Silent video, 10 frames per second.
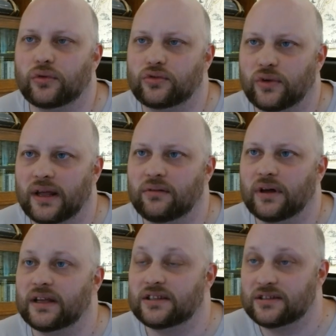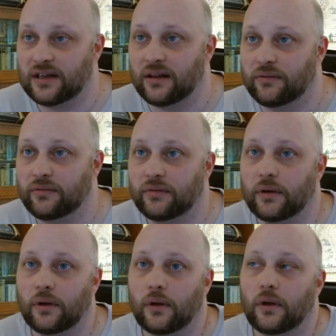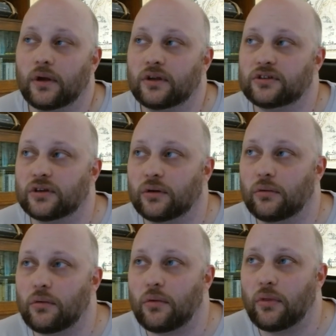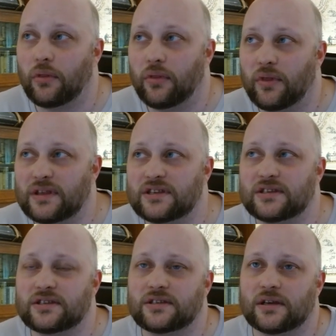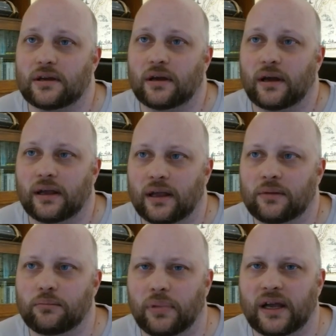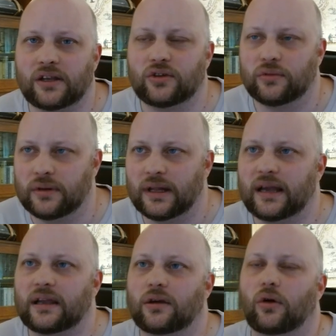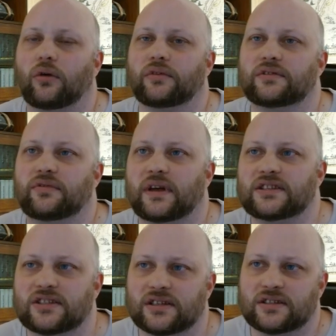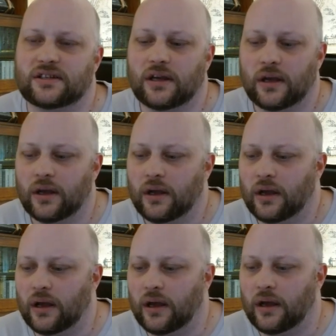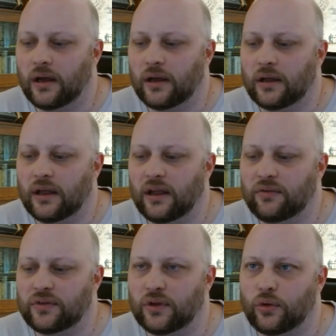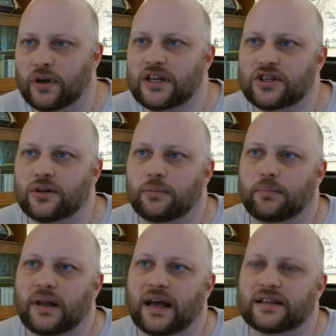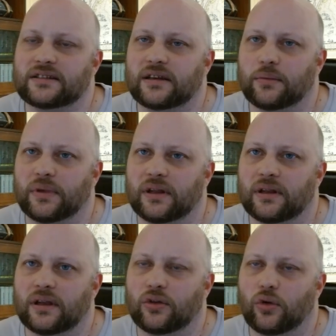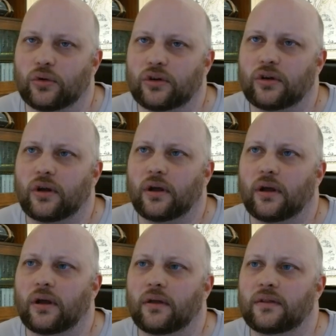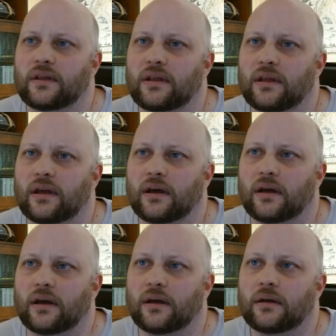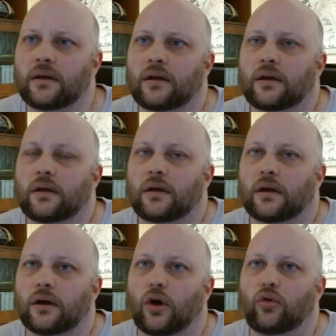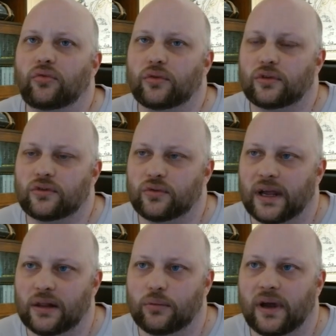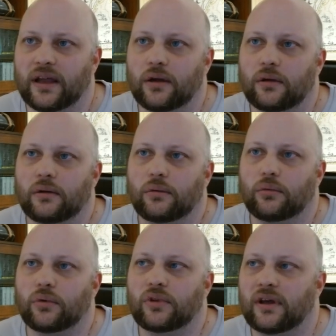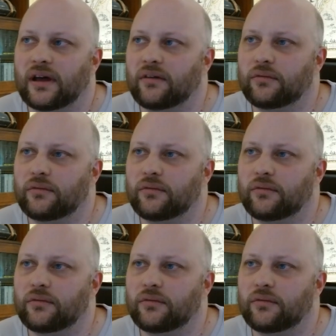railway itself. So this is again back to the lack of defenses. If the original plans have been in order, the Ofot railway would have